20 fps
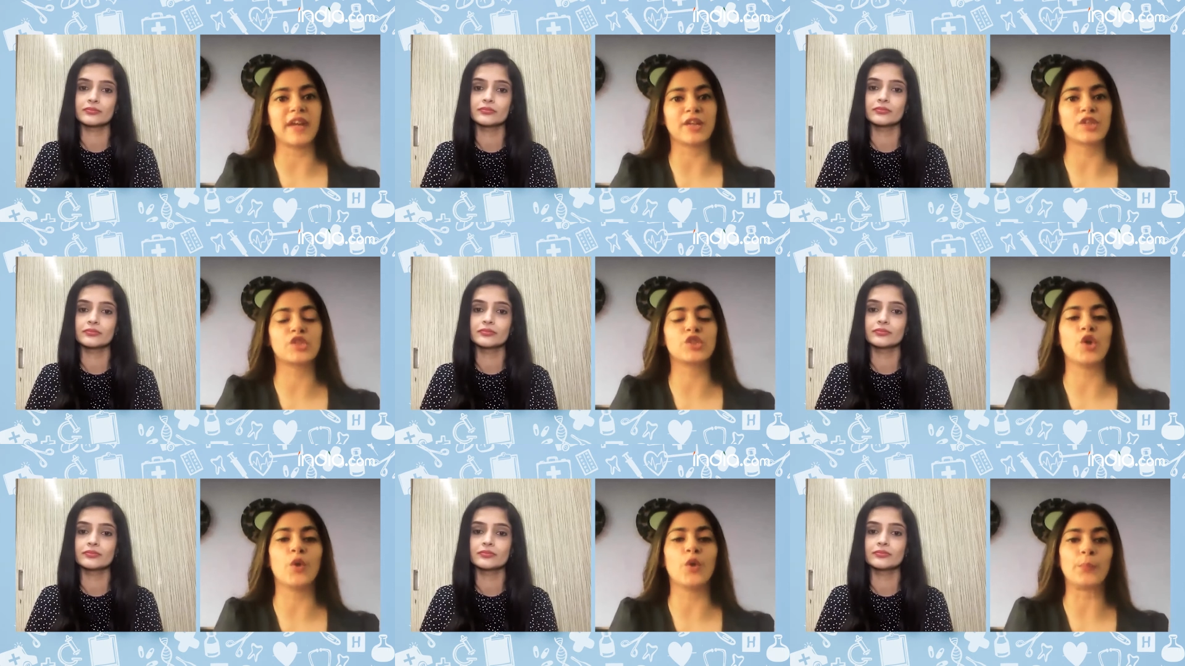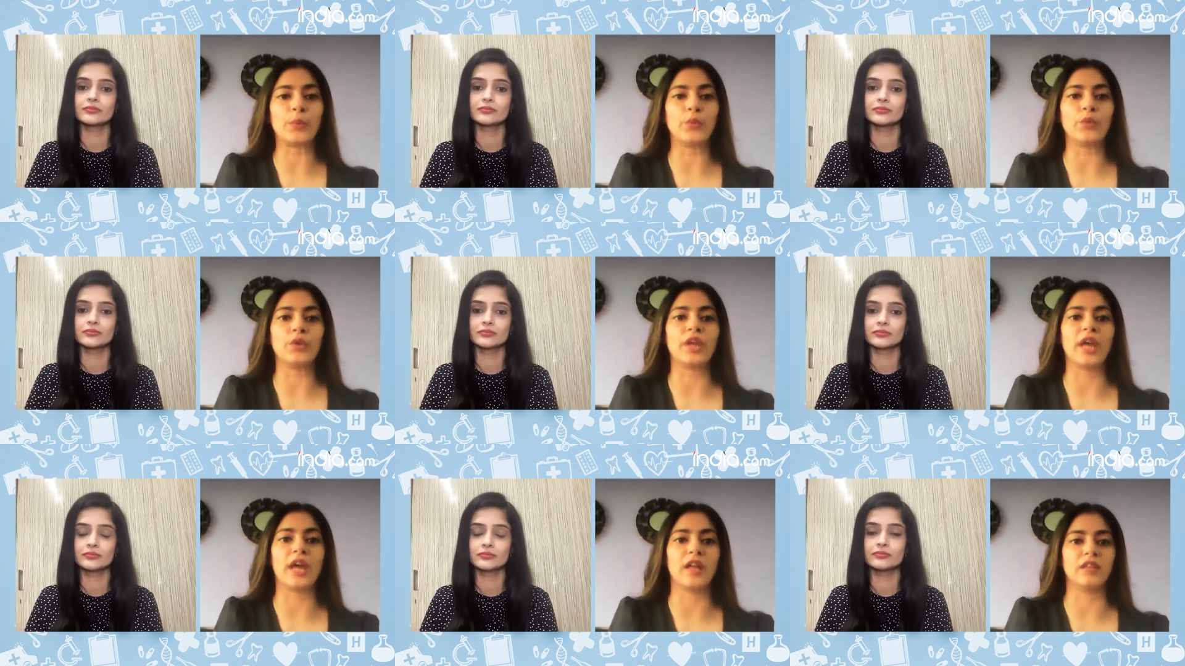Speaker 1: affect your
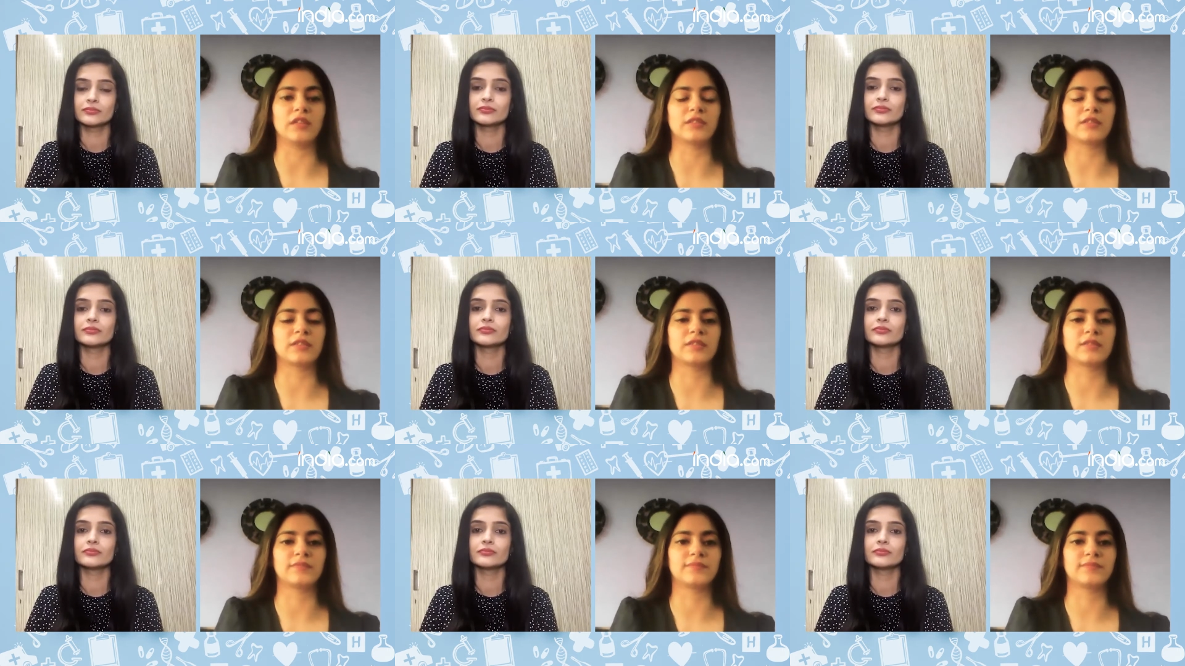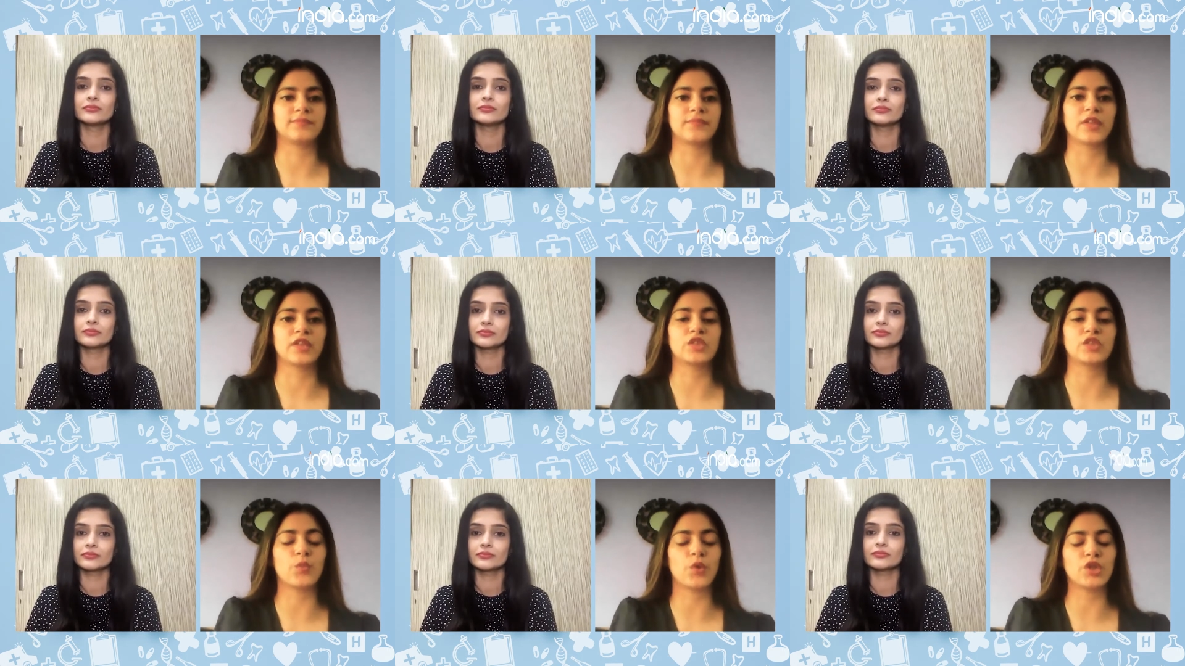bone health.
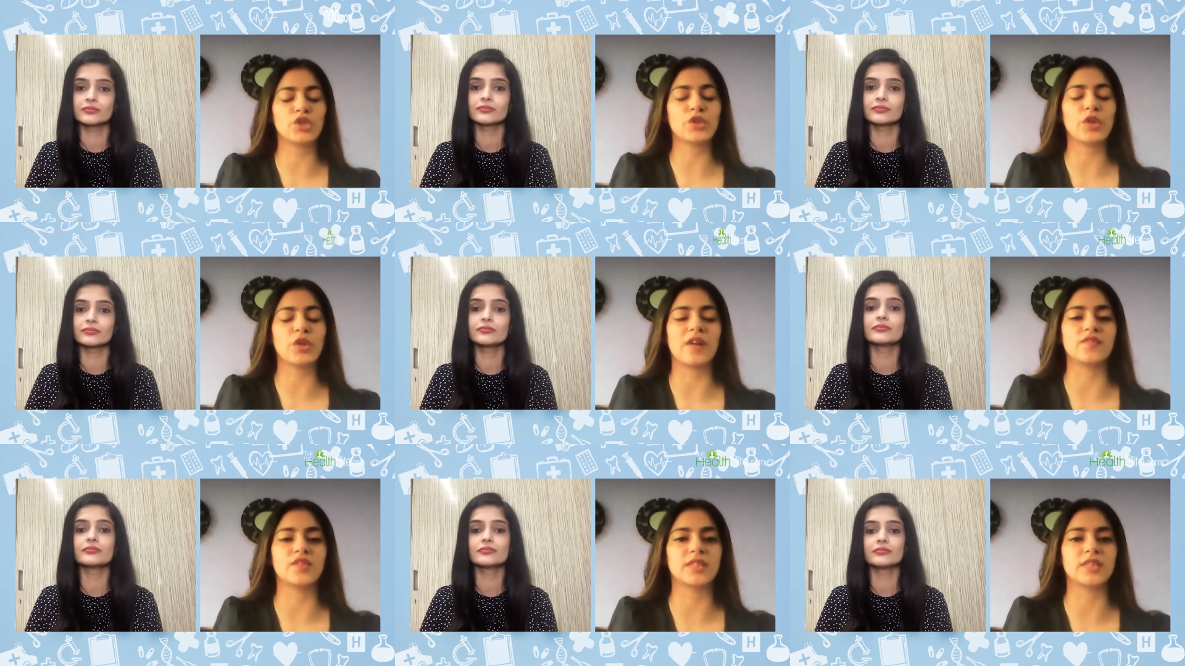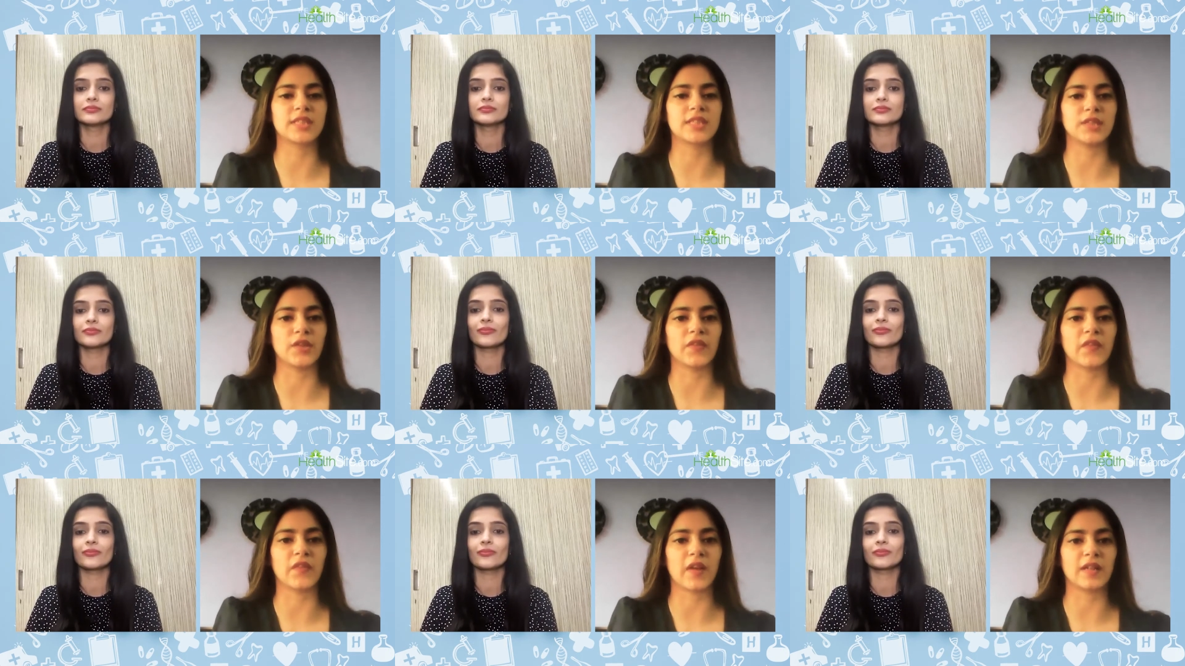So what do you have to
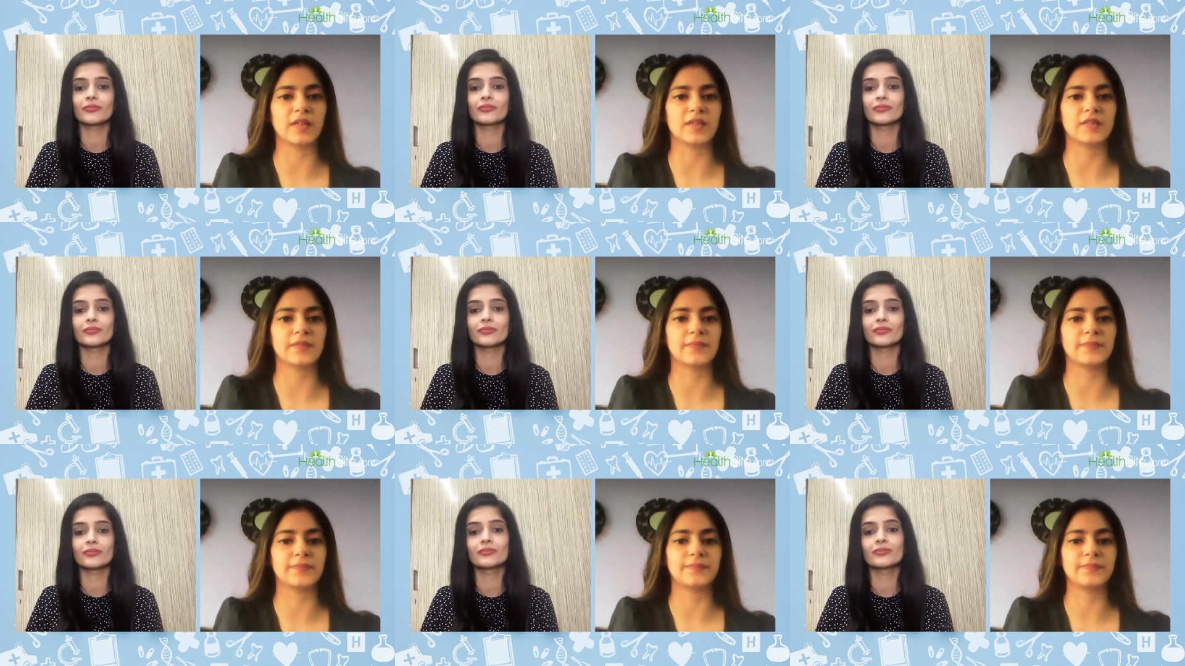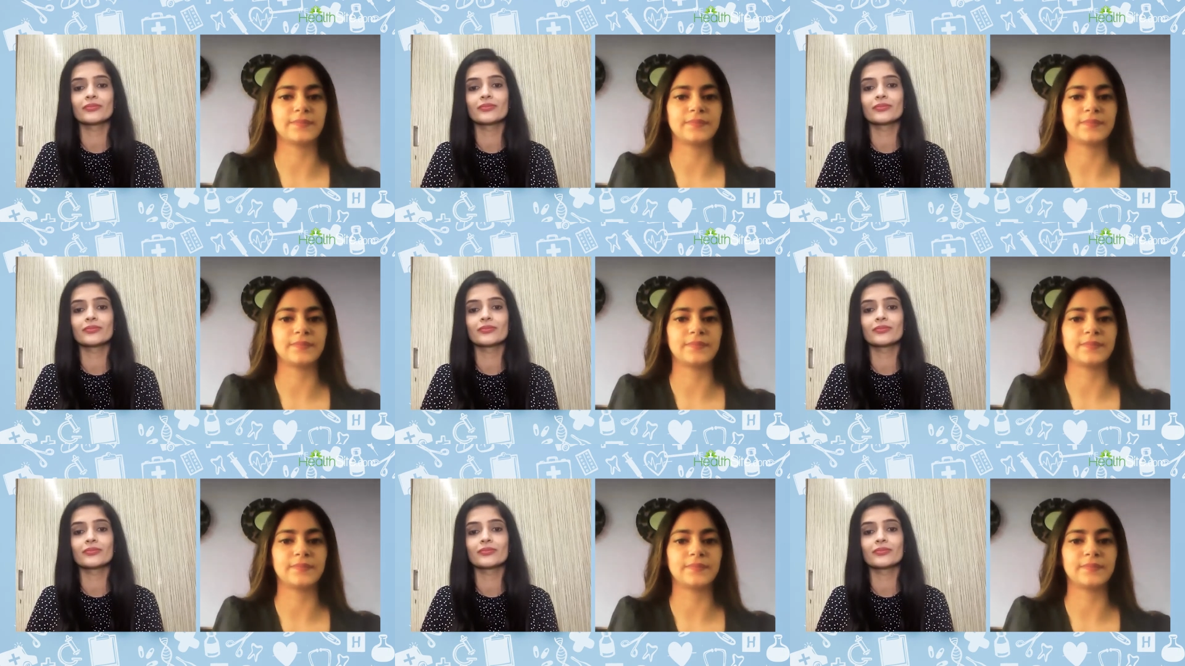say on that?